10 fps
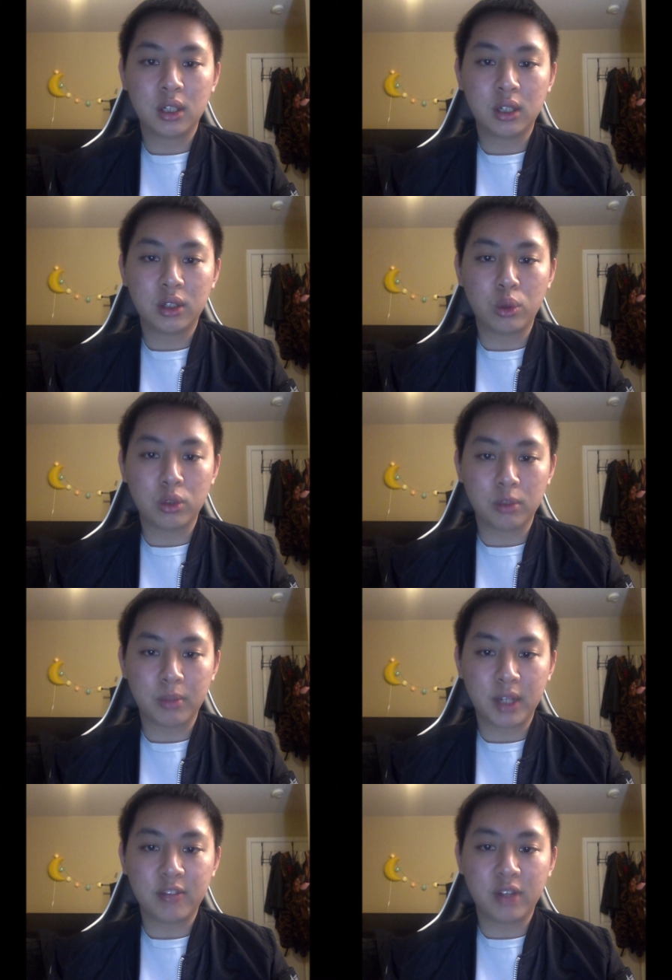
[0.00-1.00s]
know the
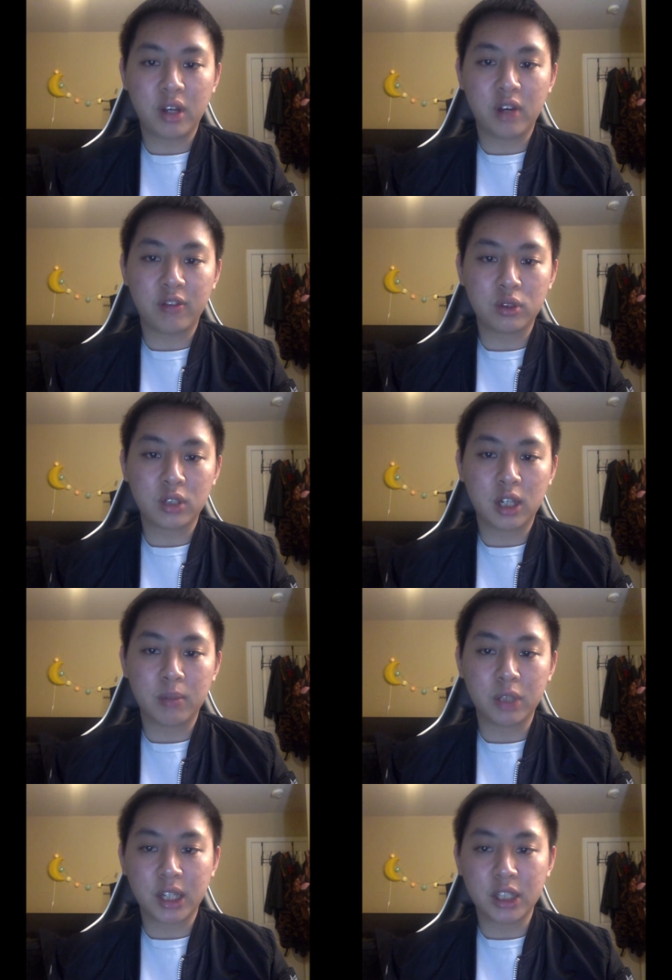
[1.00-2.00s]
benefit of good
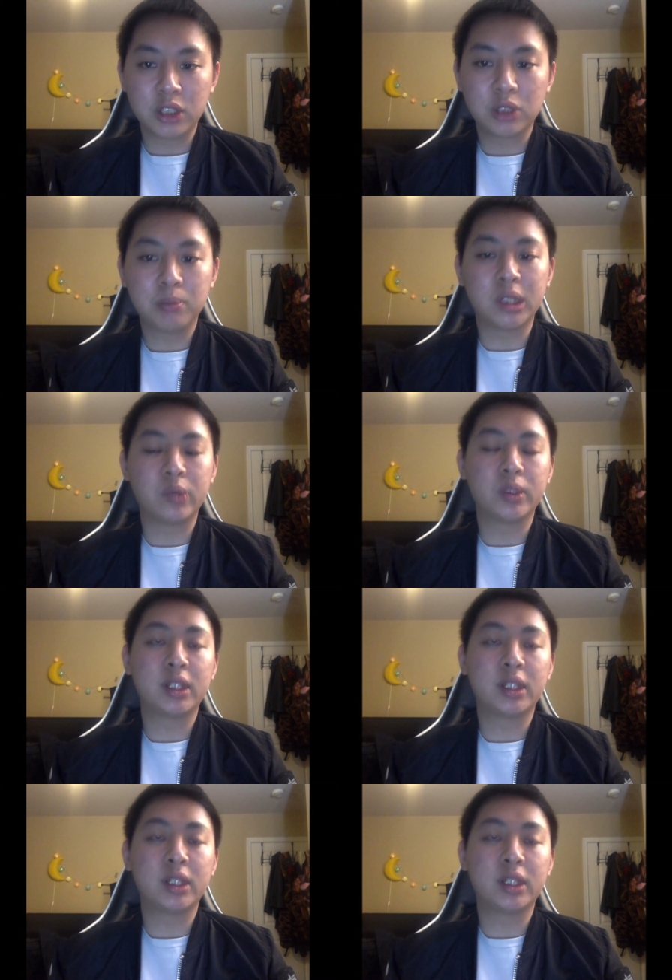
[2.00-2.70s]
communication between